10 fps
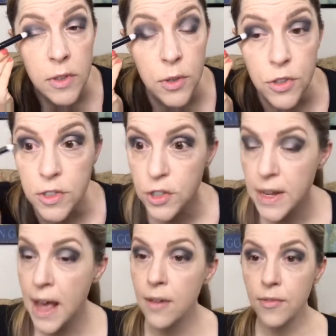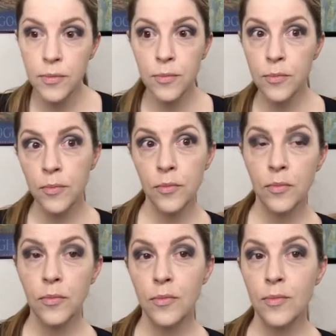So it's just good to have
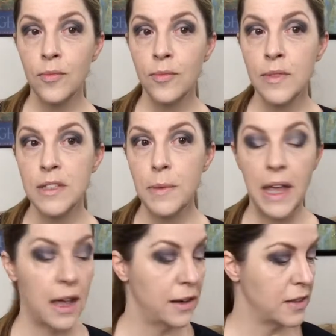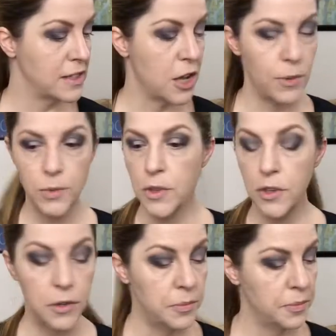something handy that's always with
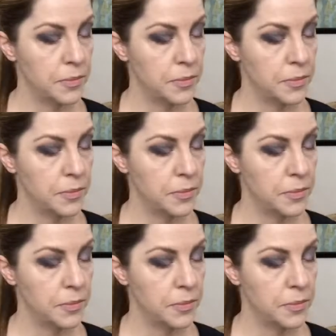you.